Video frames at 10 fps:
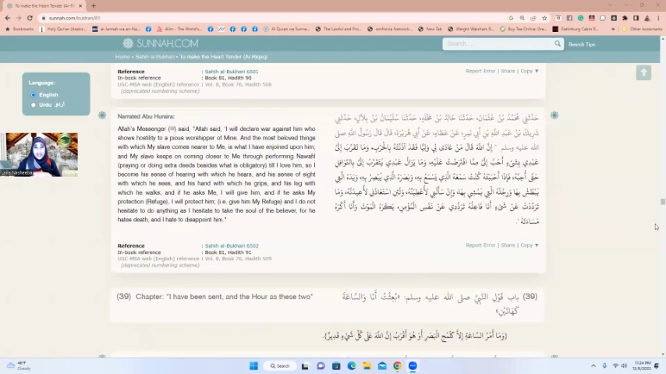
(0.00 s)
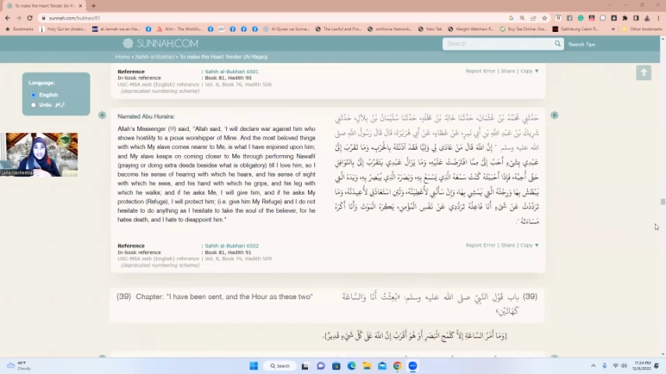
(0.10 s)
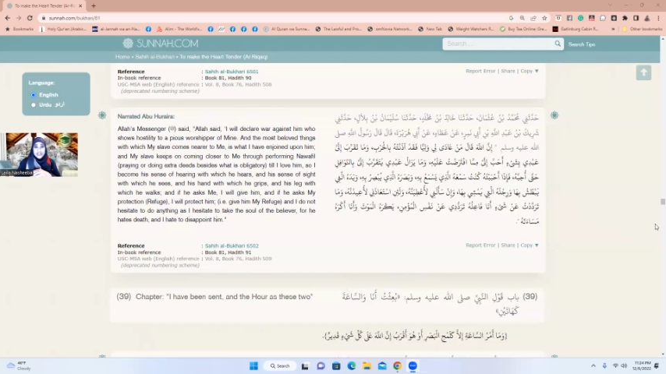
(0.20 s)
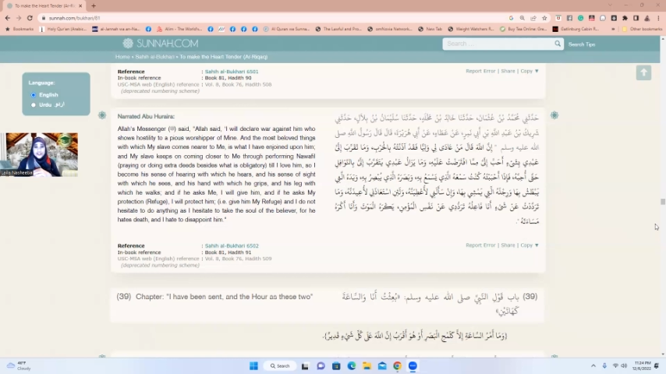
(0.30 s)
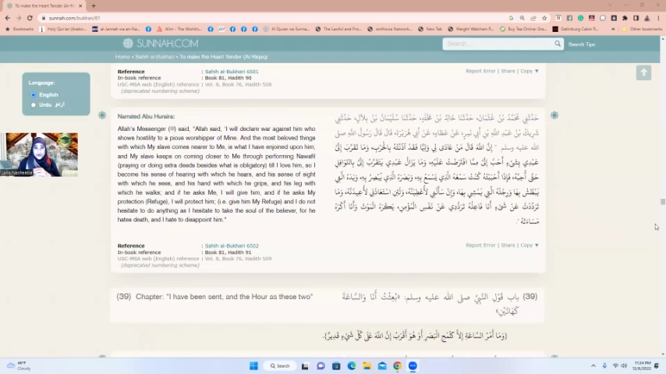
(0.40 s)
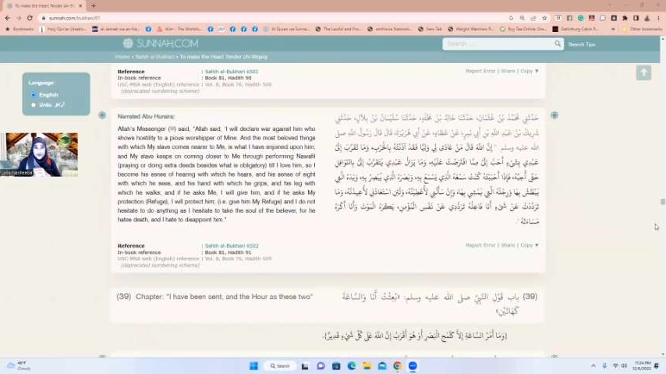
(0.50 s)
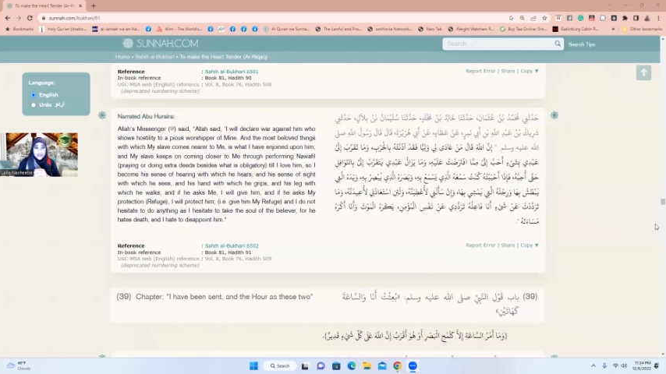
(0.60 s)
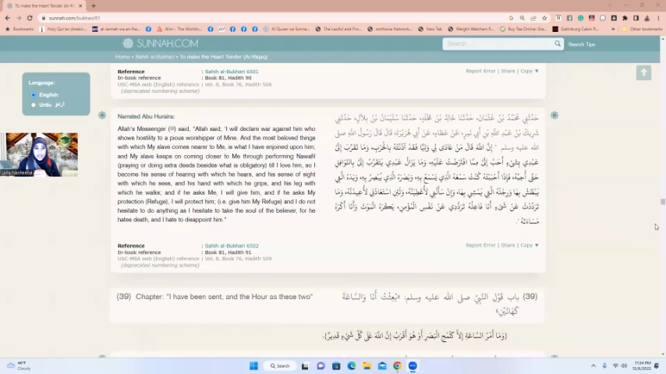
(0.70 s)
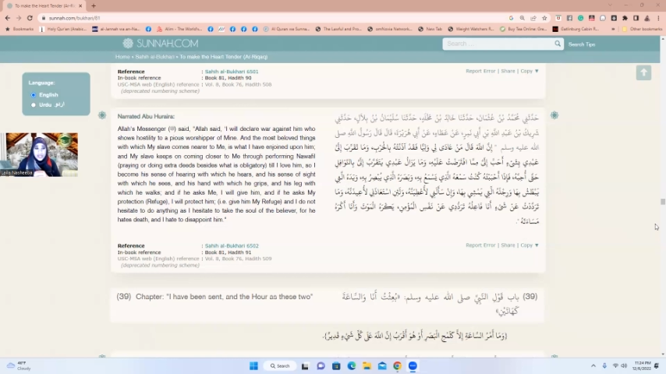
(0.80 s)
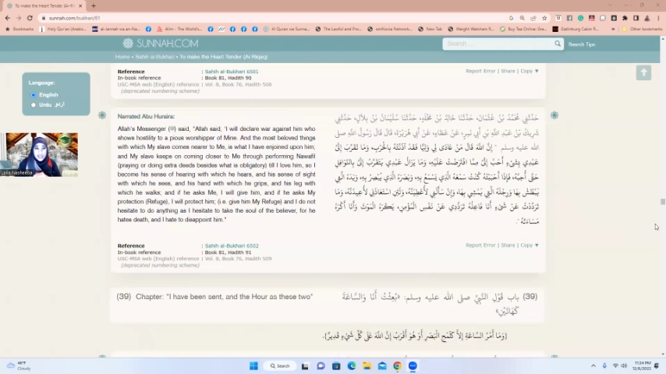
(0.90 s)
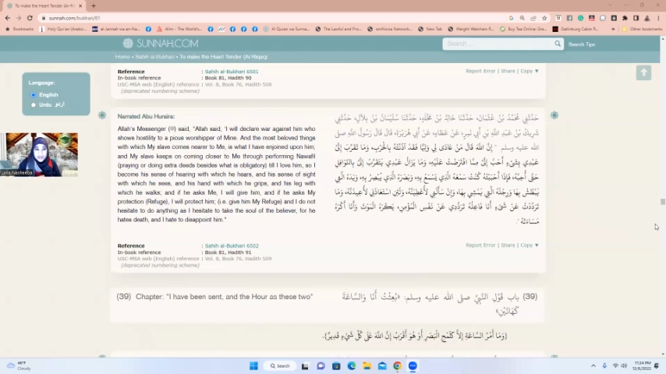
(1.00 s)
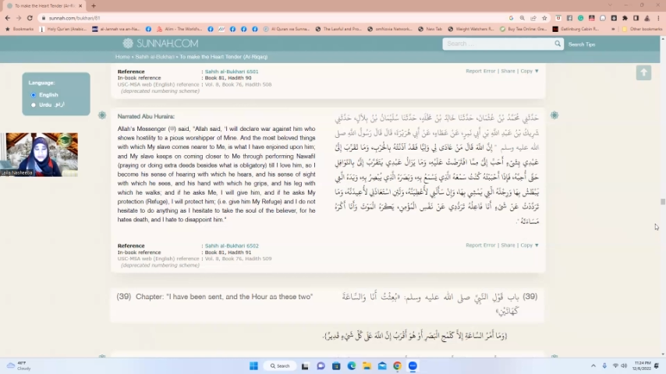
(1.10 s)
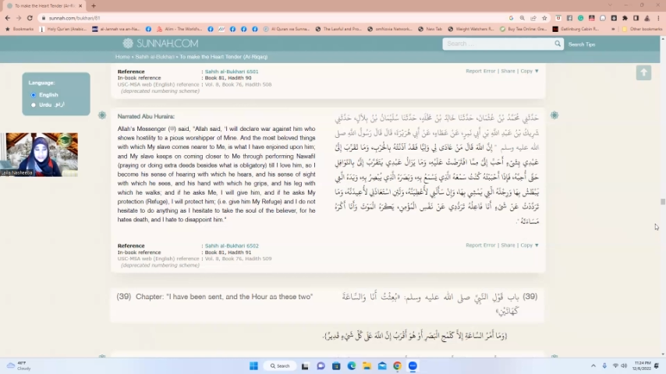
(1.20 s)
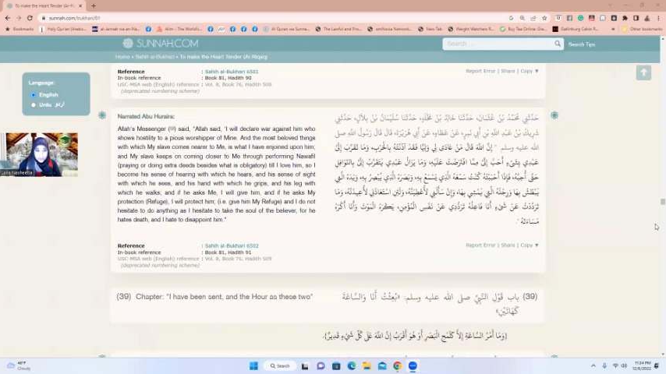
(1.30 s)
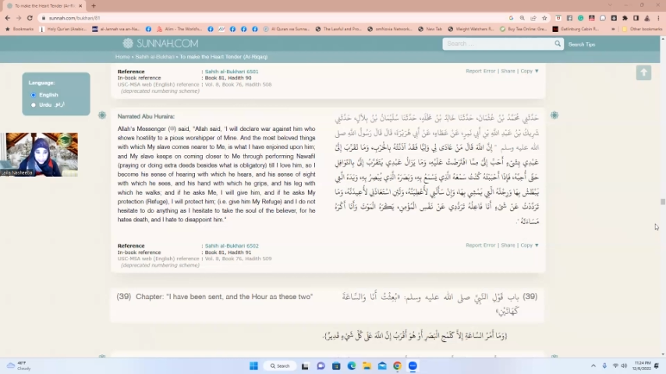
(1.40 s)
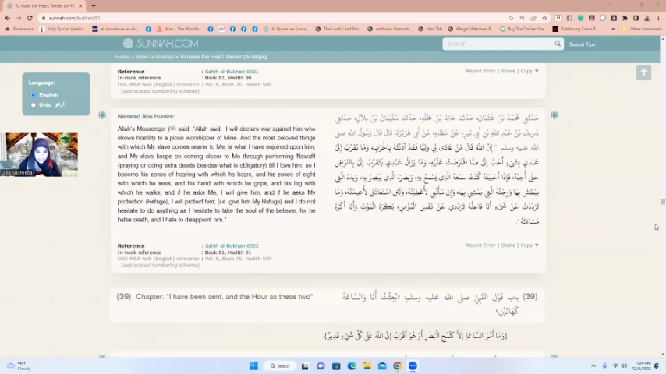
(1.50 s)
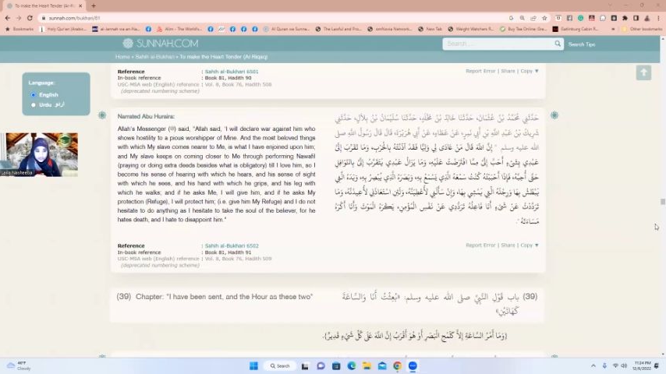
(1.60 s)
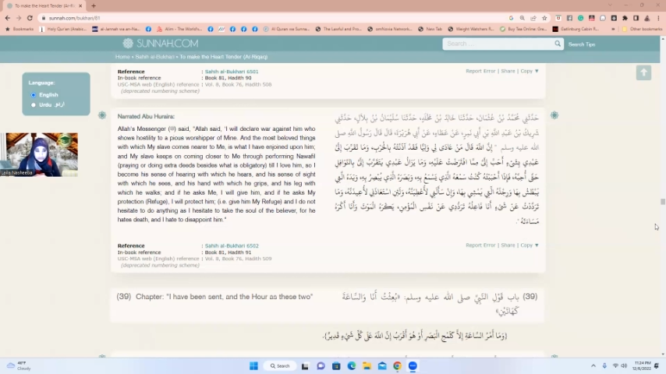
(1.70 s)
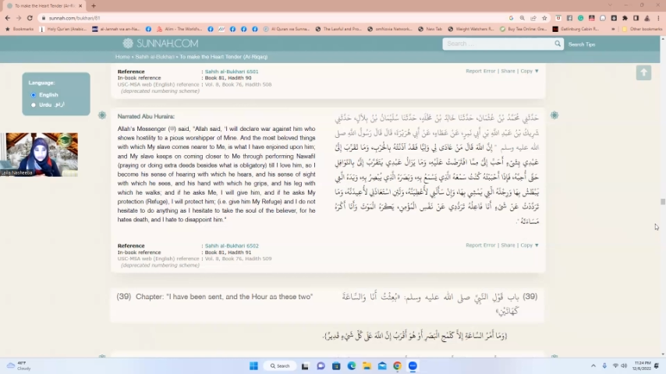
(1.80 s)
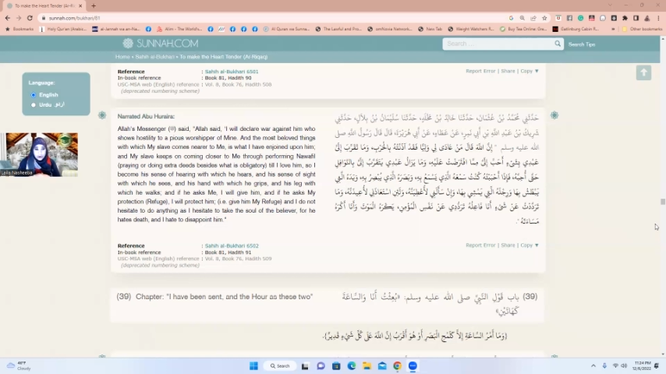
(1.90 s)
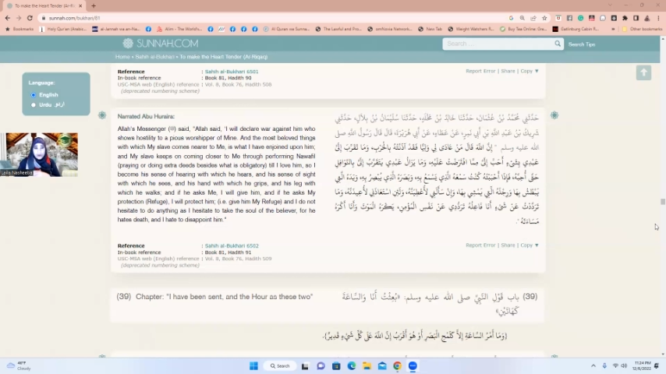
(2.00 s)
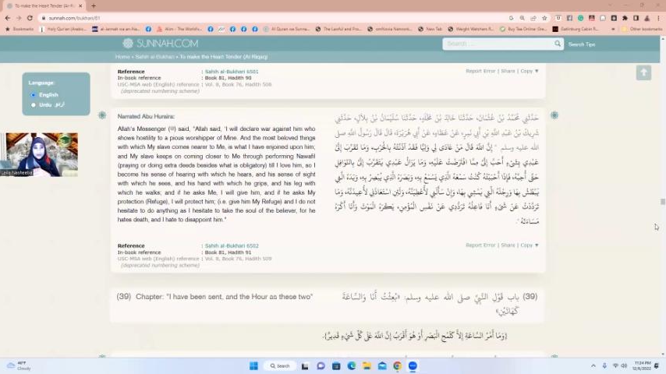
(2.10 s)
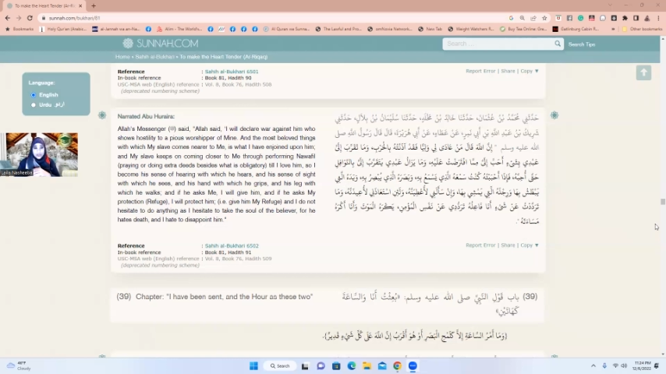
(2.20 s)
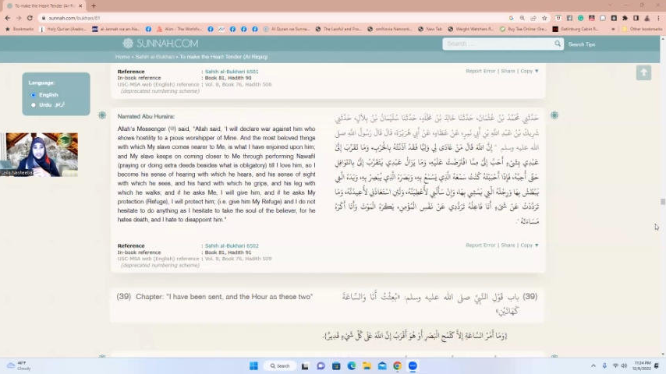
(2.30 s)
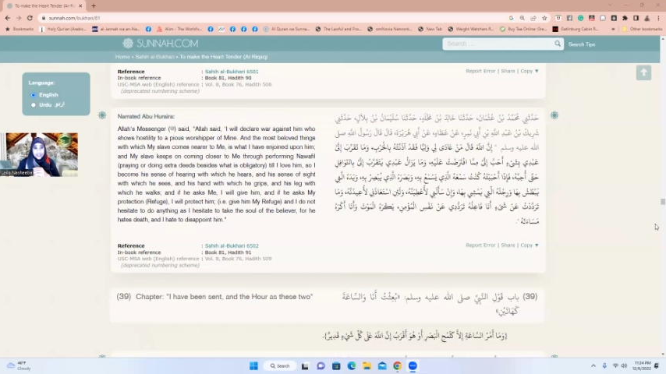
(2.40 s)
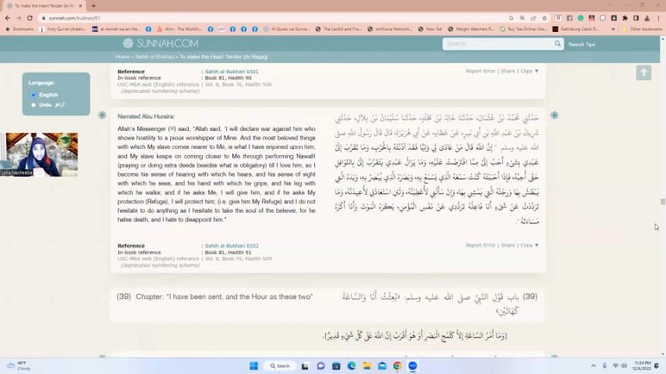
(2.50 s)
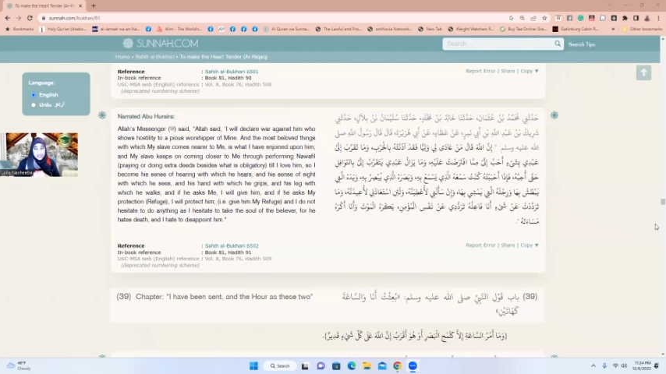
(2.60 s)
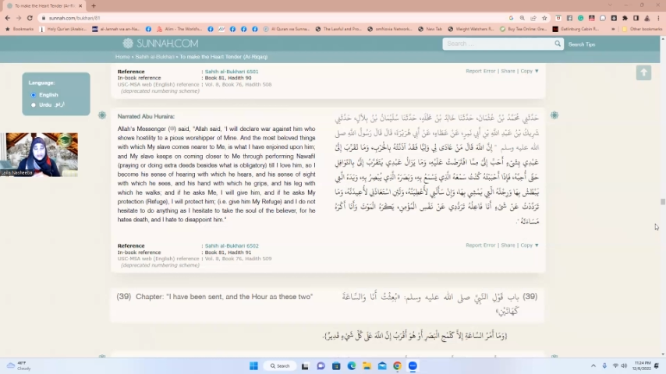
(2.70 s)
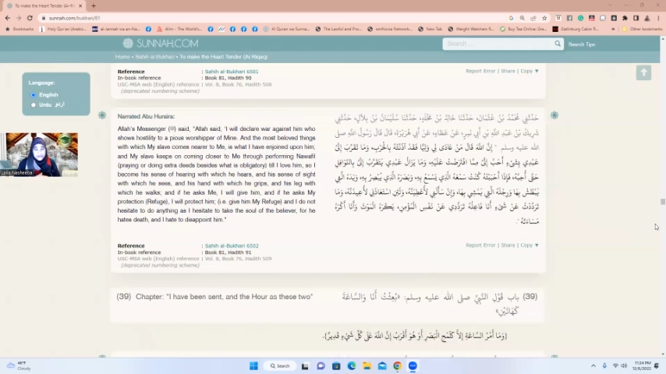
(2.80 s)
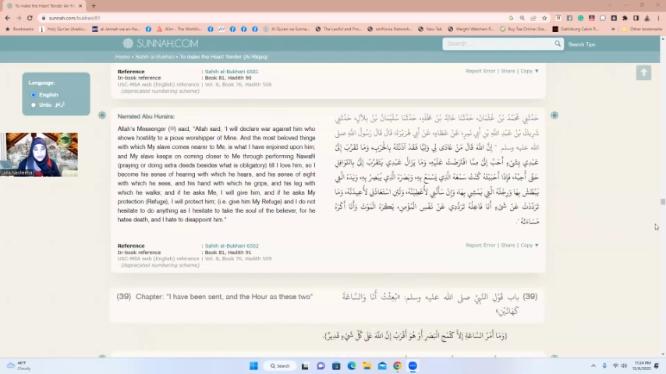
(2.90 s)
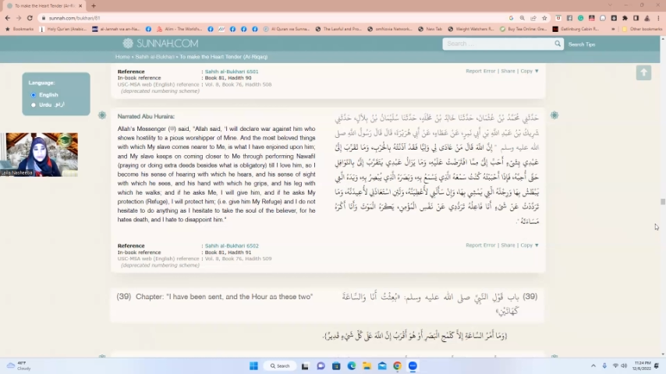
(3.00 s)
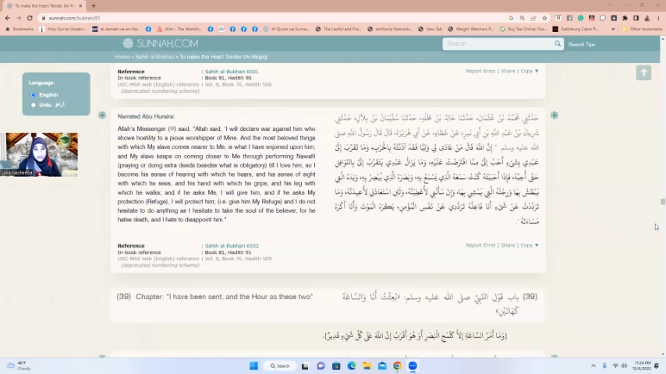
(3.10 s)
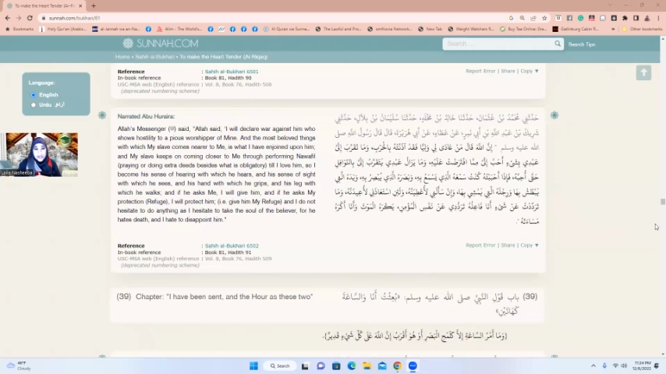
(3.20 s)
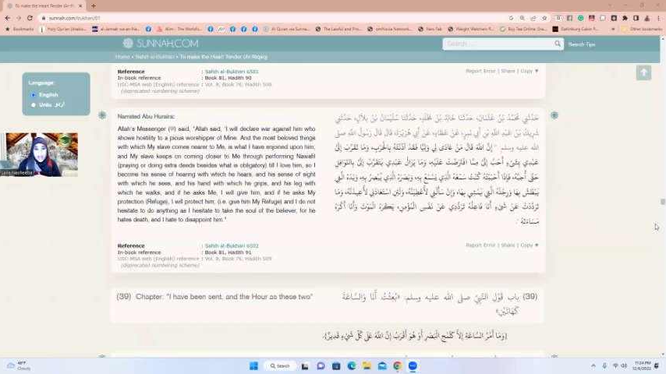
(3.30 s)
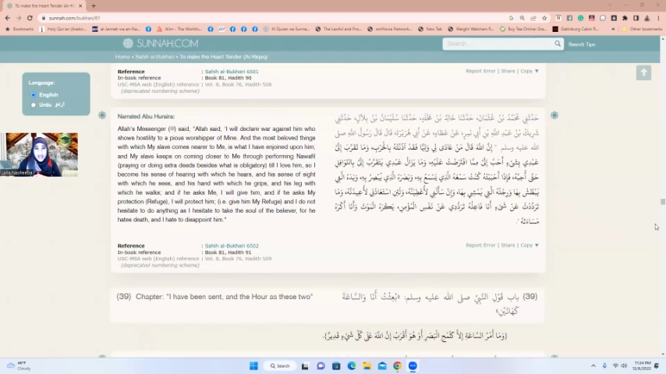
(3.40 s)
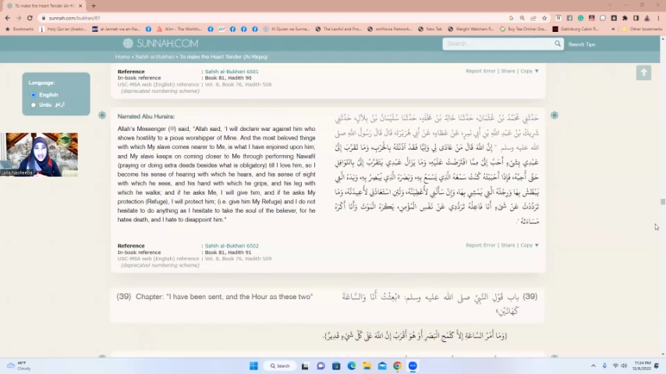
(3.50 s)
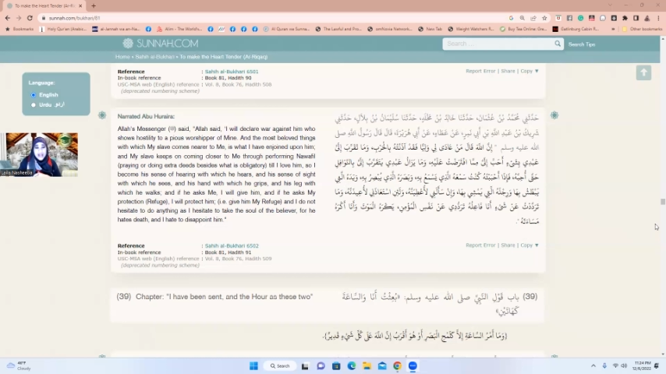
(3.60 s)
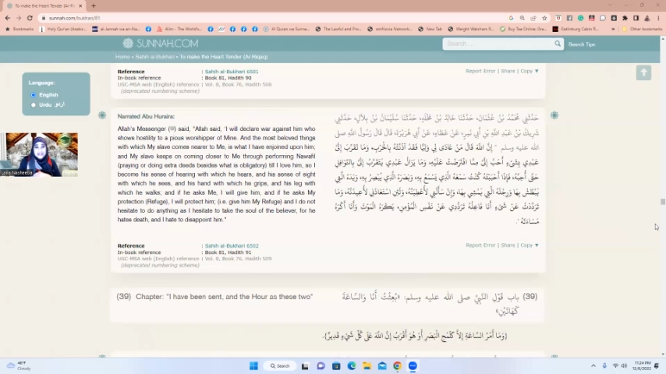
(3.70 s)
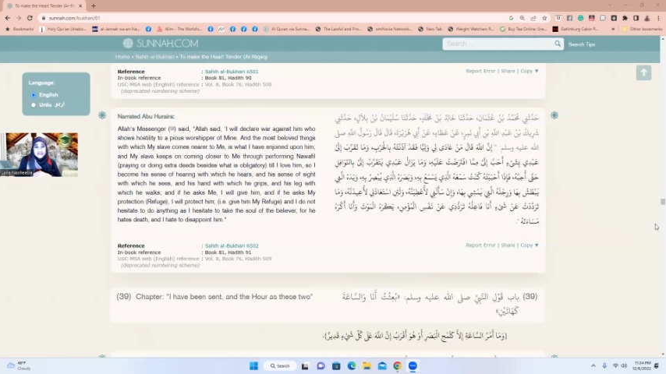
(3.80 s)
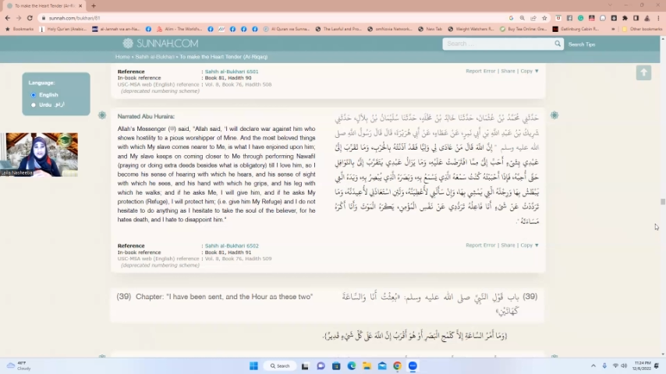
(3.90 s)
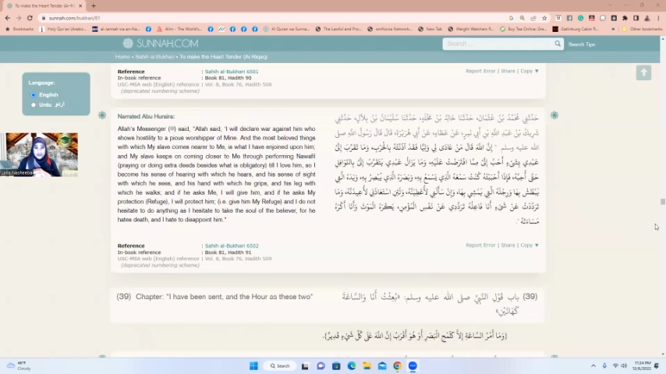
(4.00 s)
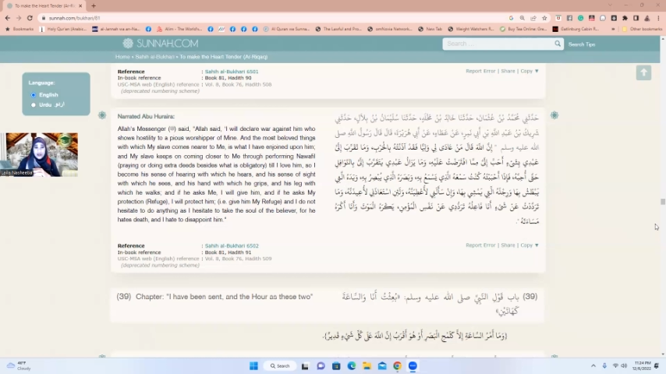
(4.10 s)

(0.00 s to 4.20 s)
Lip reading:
Nobody's mouth can be seen.